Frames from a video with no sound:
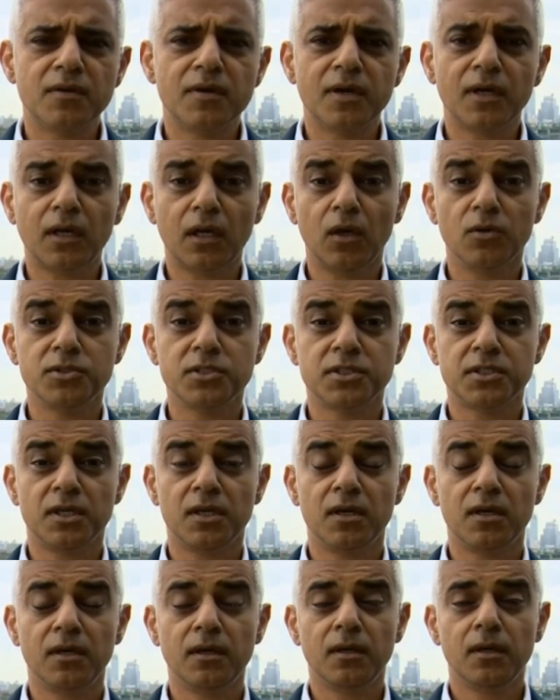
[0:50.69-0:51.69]
They're our closest
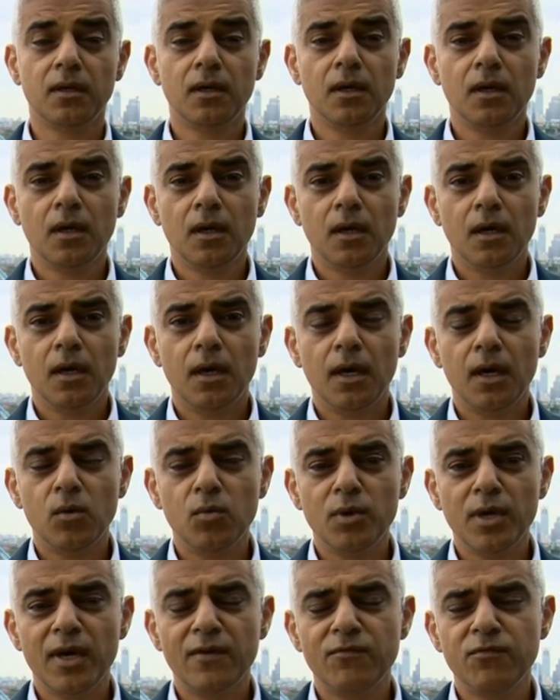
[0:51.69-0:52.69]
ally,
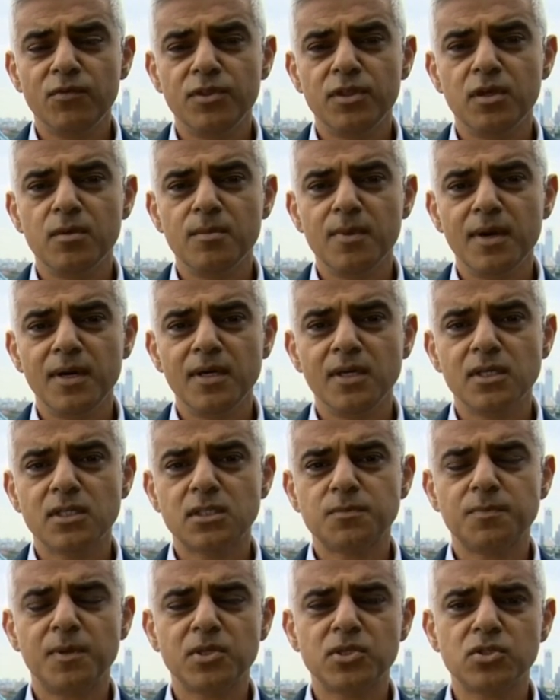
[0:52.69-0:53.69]
and we have with them a
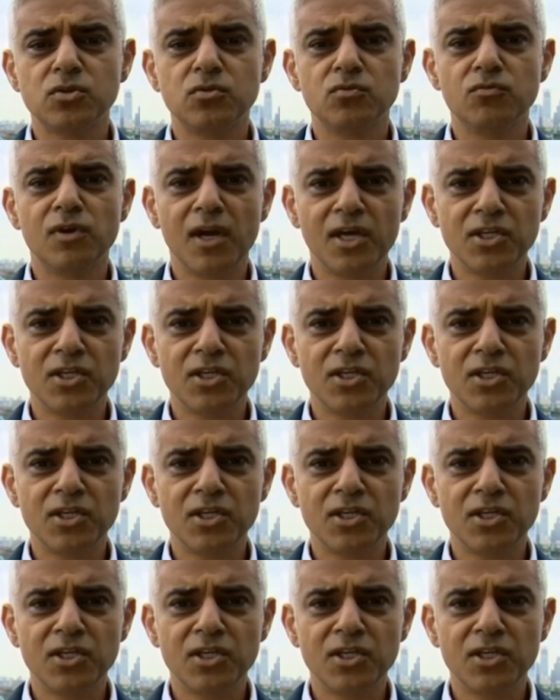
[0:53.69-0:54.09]
special